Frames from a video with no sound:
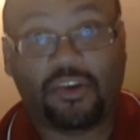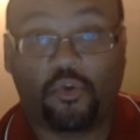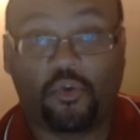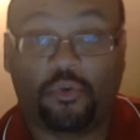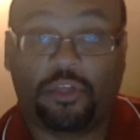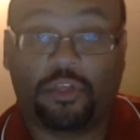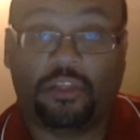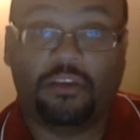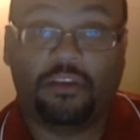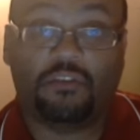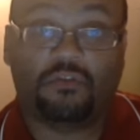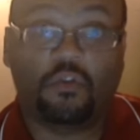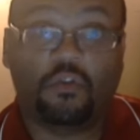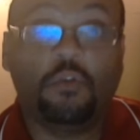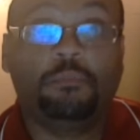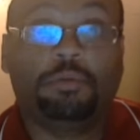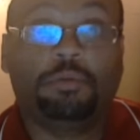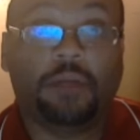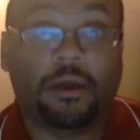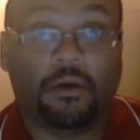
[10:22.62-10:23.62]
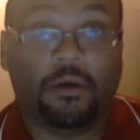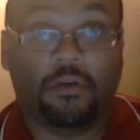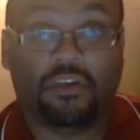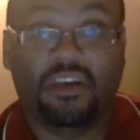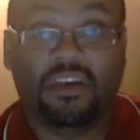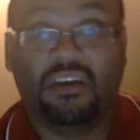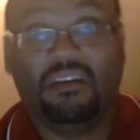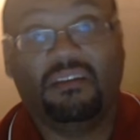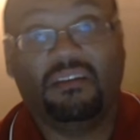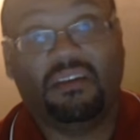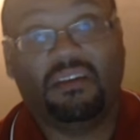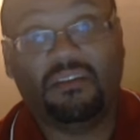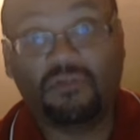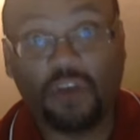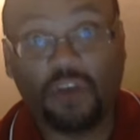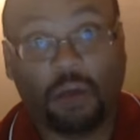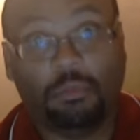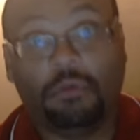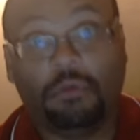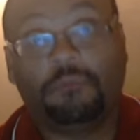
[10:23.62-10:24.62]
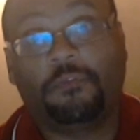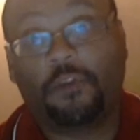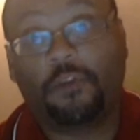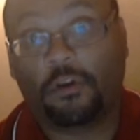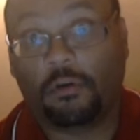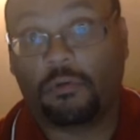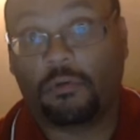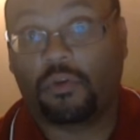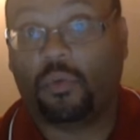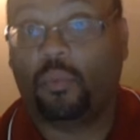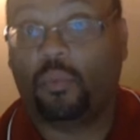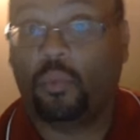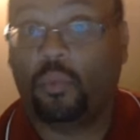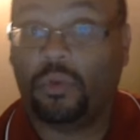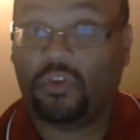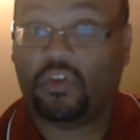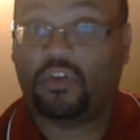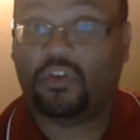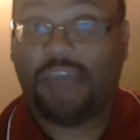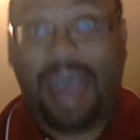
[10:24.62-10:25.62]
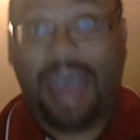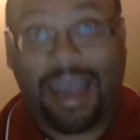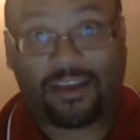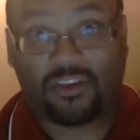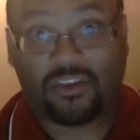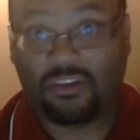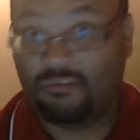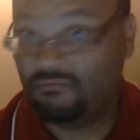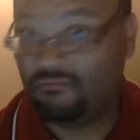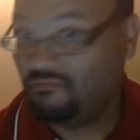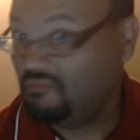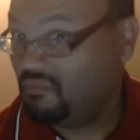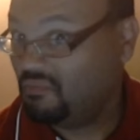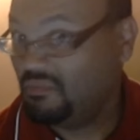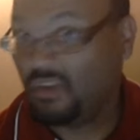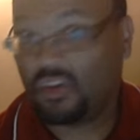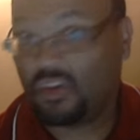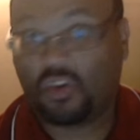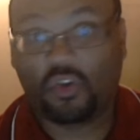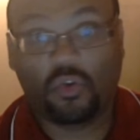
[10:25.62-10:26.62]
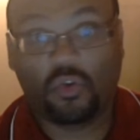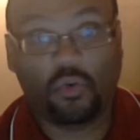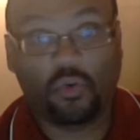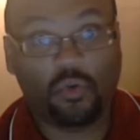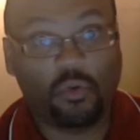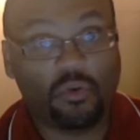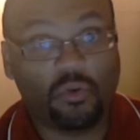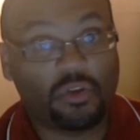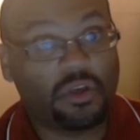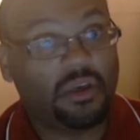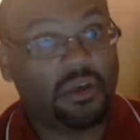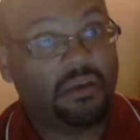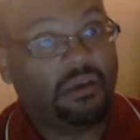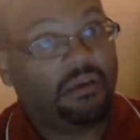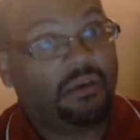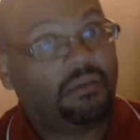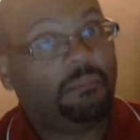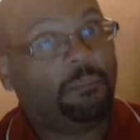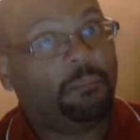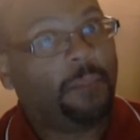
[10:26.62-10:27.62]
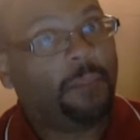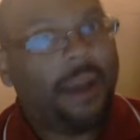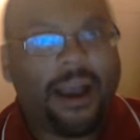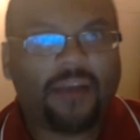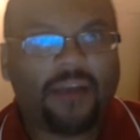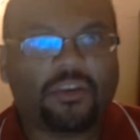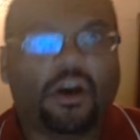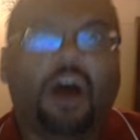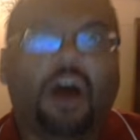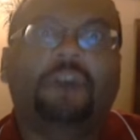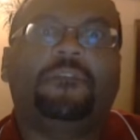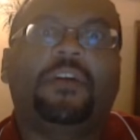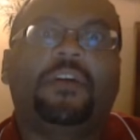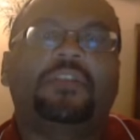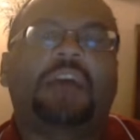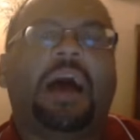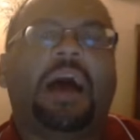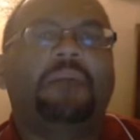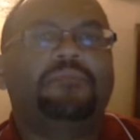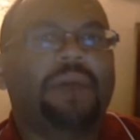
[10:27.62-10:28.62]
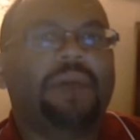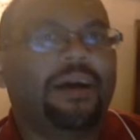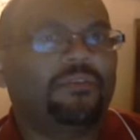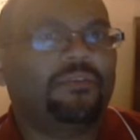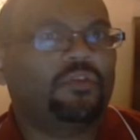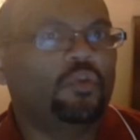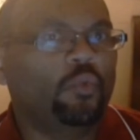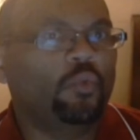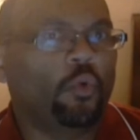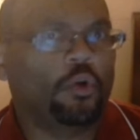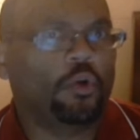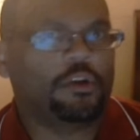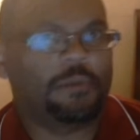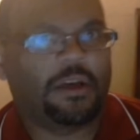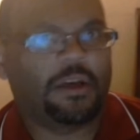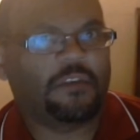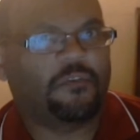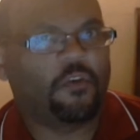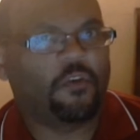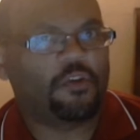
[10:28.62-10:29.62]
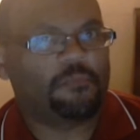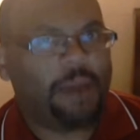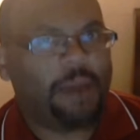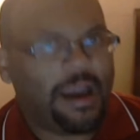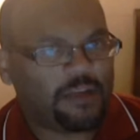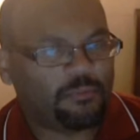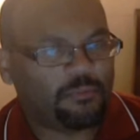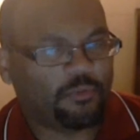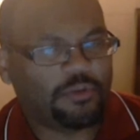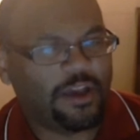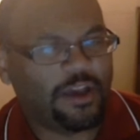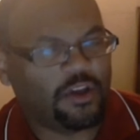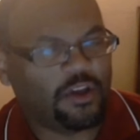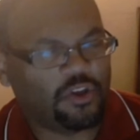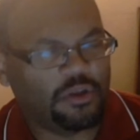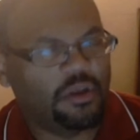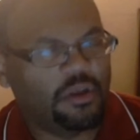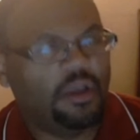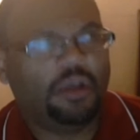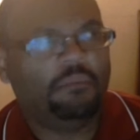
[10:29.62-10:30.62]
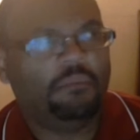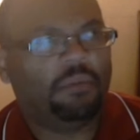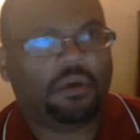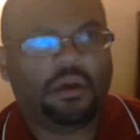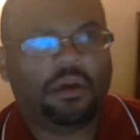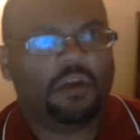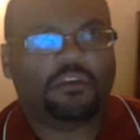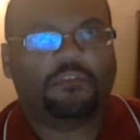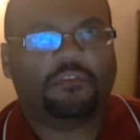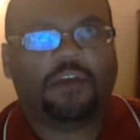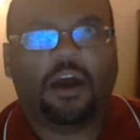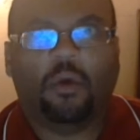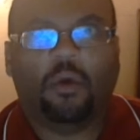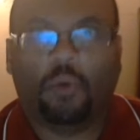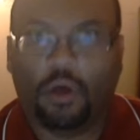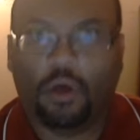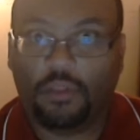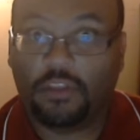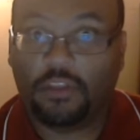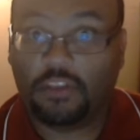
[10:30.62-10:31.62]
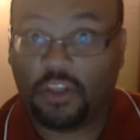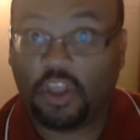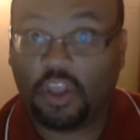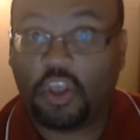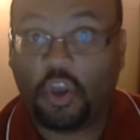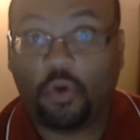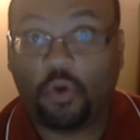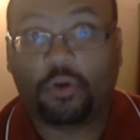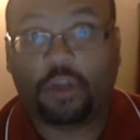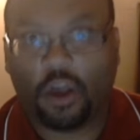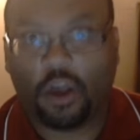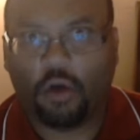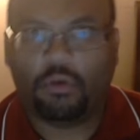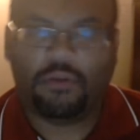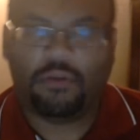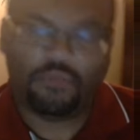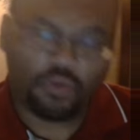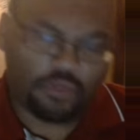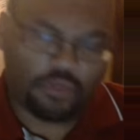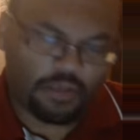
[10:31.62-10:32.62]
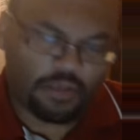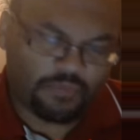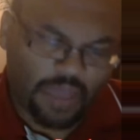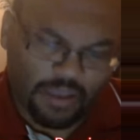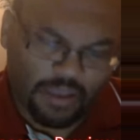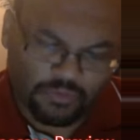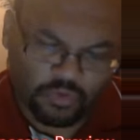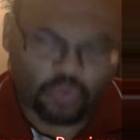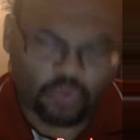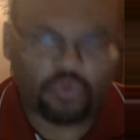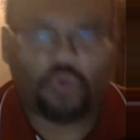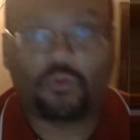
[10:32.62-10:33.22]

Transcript: year with at least two players in double figures with sacks. The Sooners pass offense, I'm not too worried about as far as pass protection because of how well they did a year ago. Even though they've got two new